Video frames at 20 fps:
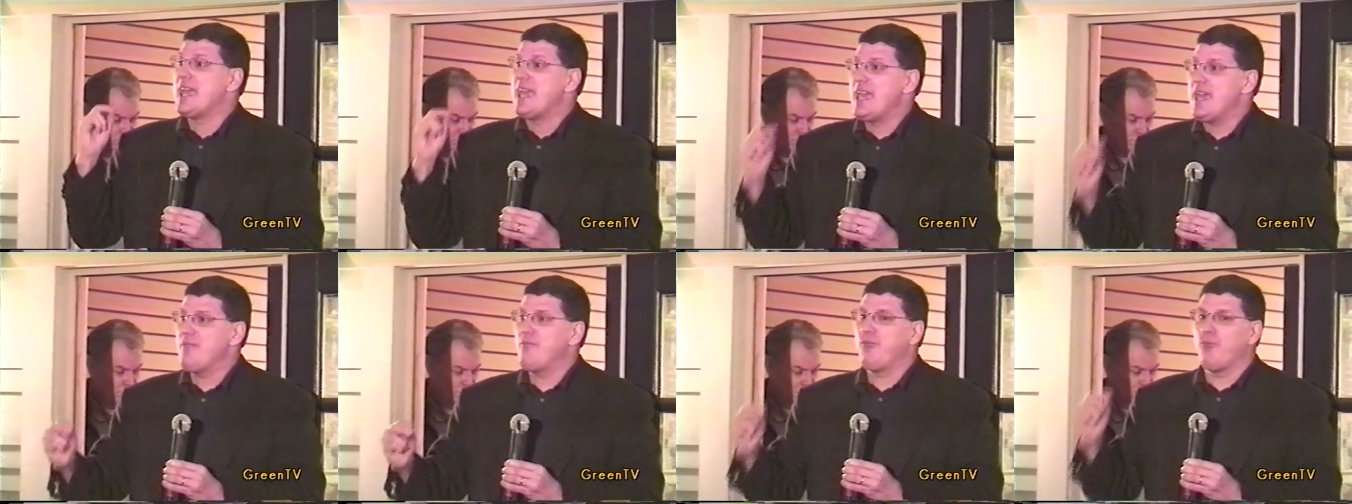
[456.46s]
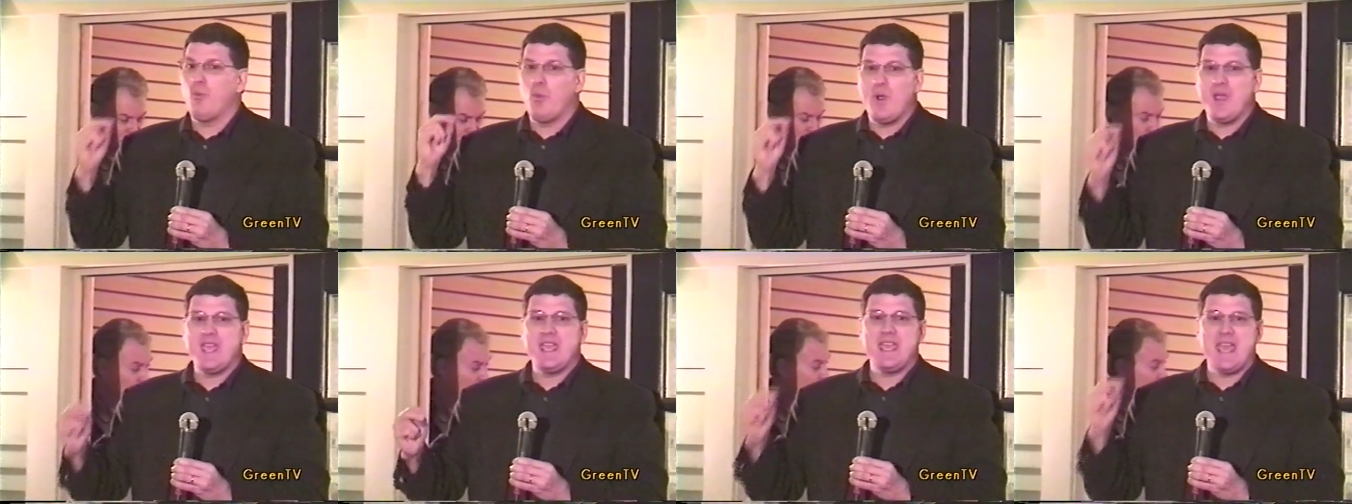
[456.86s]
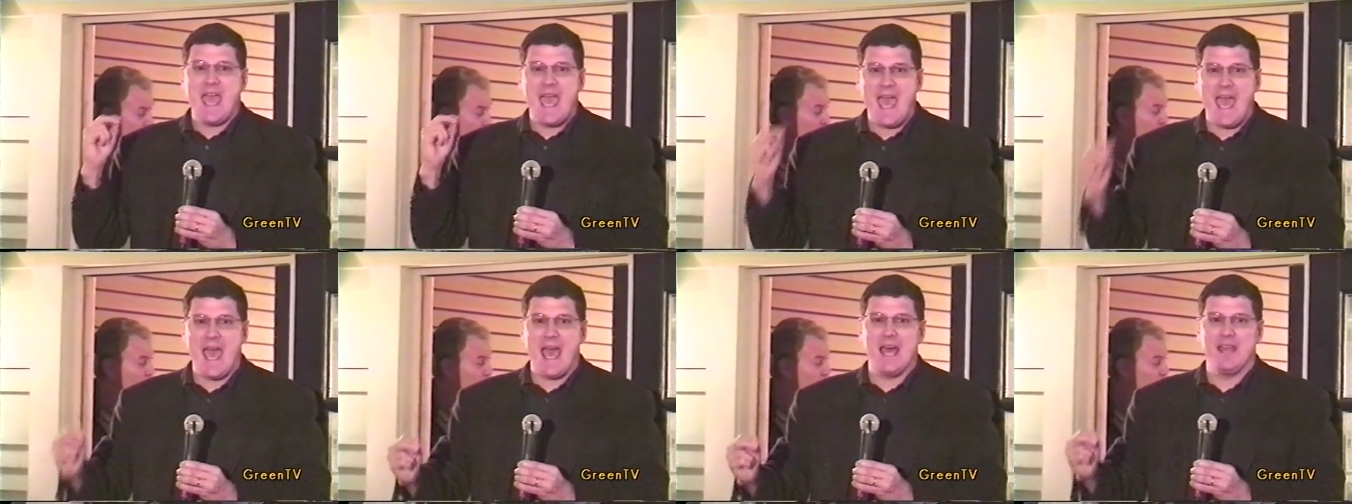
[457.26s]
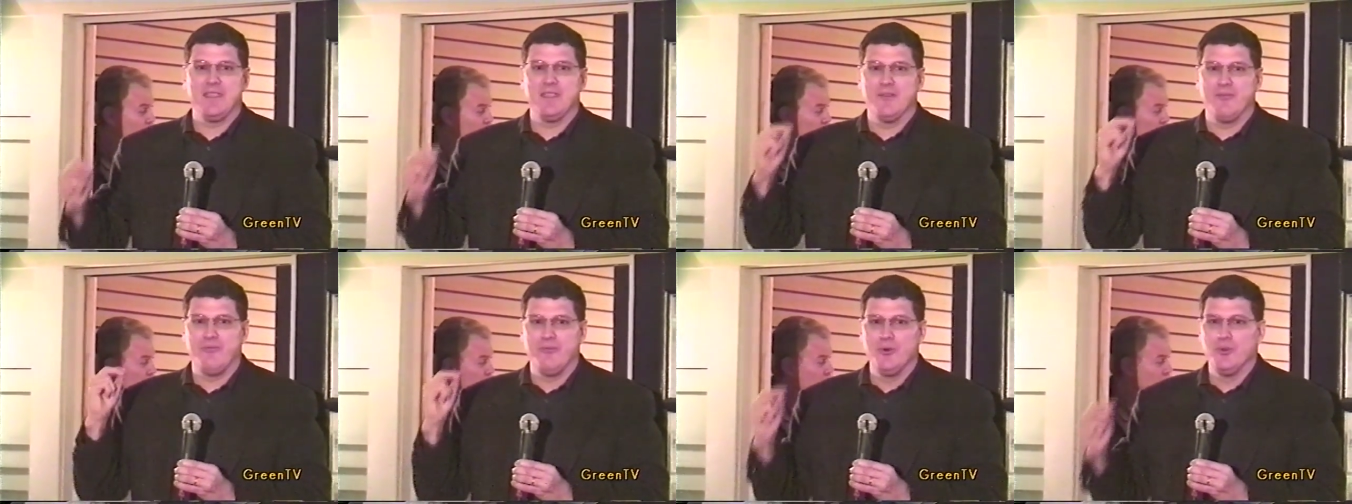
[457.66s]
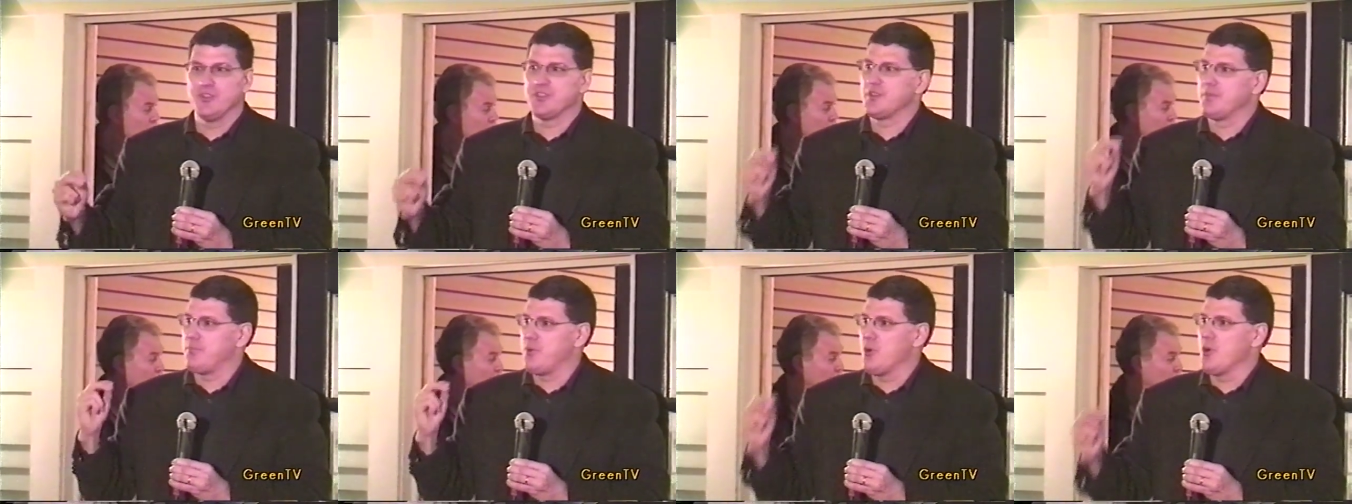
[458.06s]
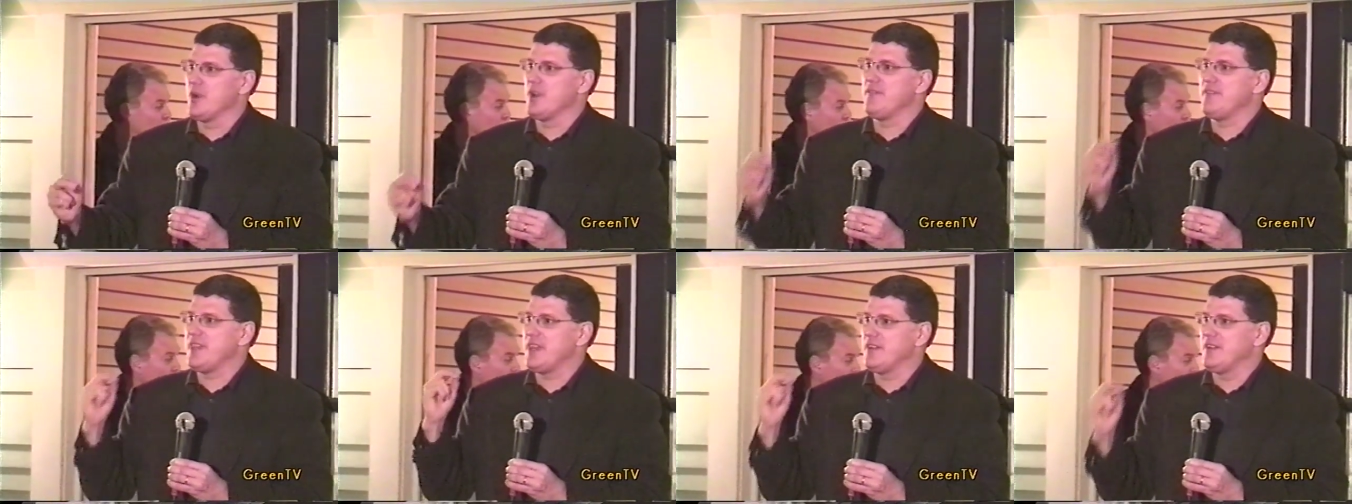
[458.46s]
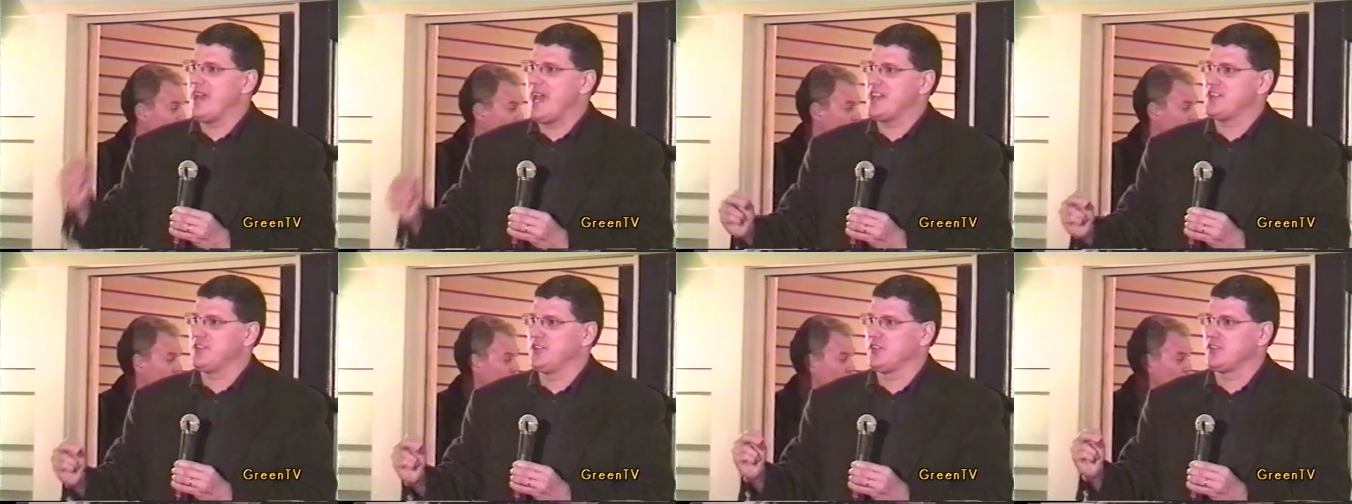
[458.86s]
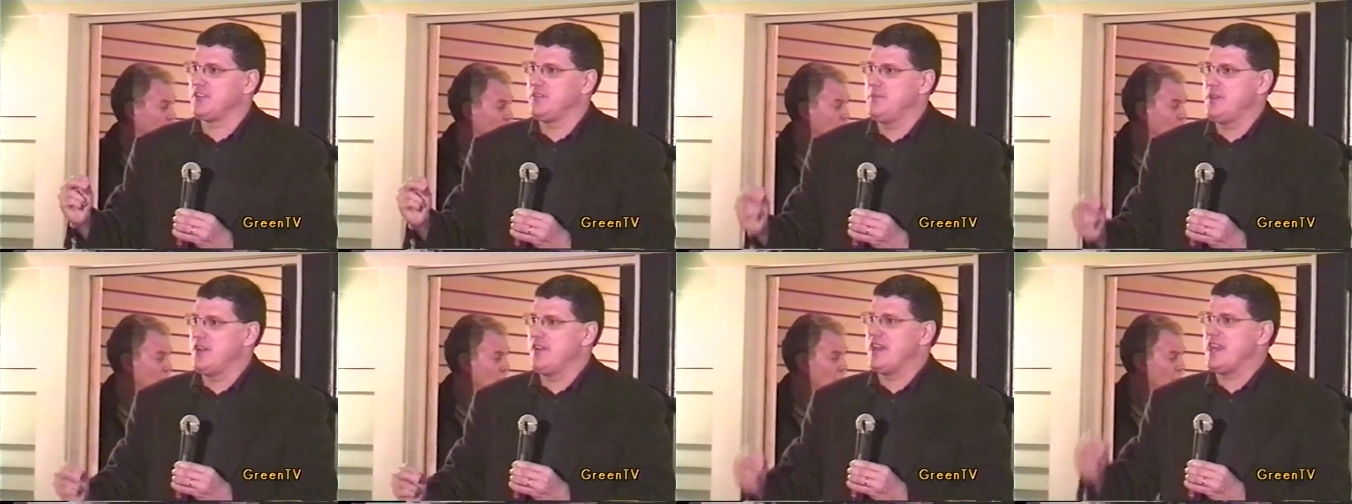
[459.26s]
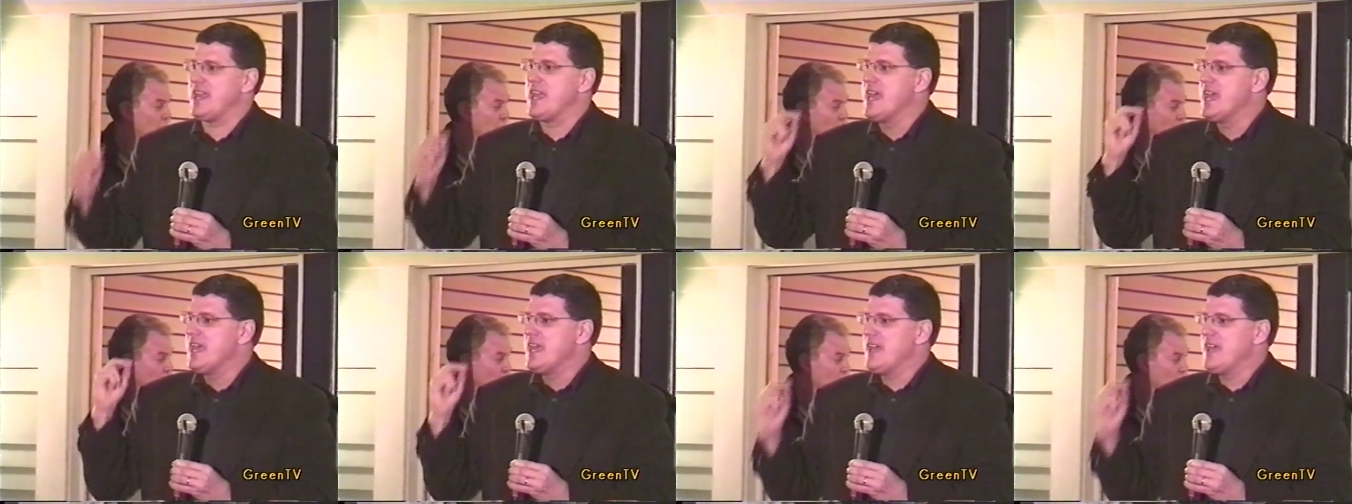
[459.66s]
if we had the full support of the international community,